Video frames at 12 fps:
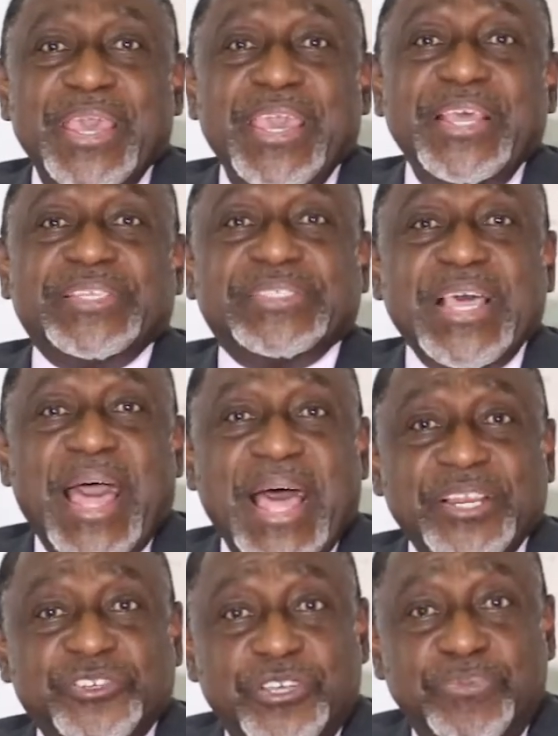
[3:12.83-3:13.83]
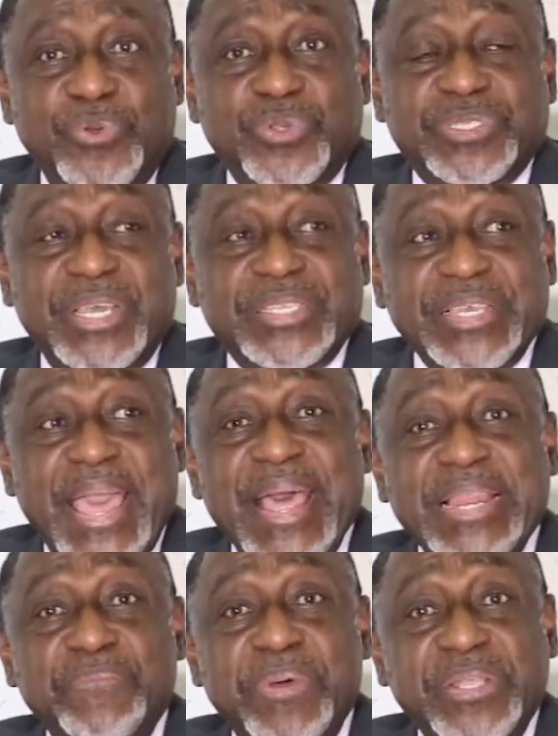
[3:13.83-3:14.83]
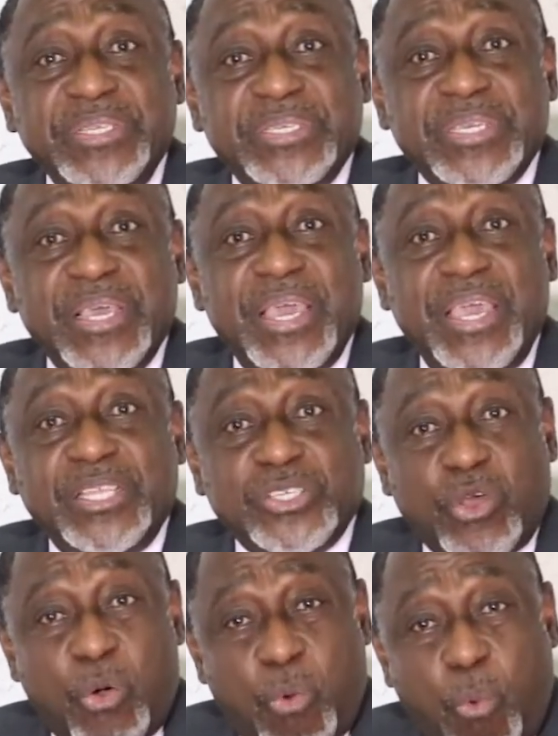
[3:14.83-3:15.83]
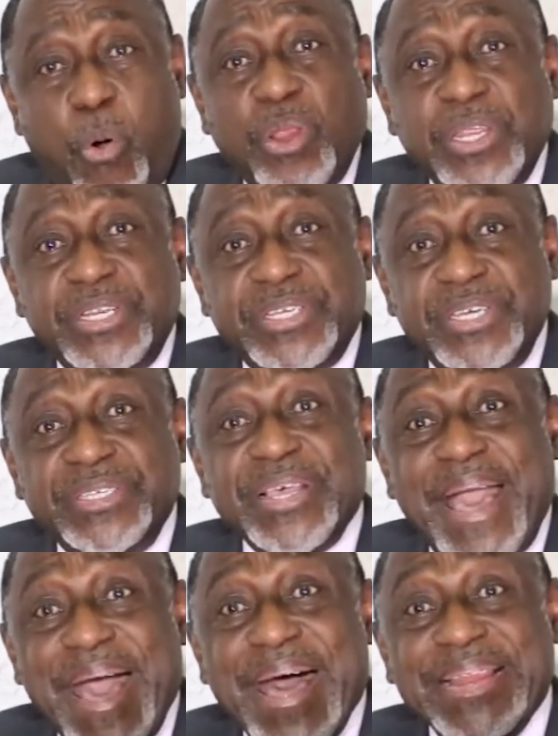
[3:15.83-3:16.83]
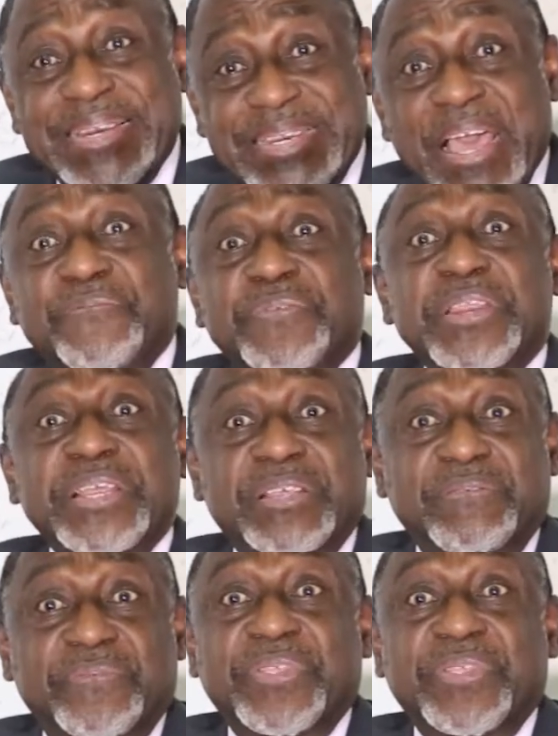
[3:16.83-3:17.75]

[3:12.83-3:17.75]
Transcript: its attributes, its elements, its qualities are definitive.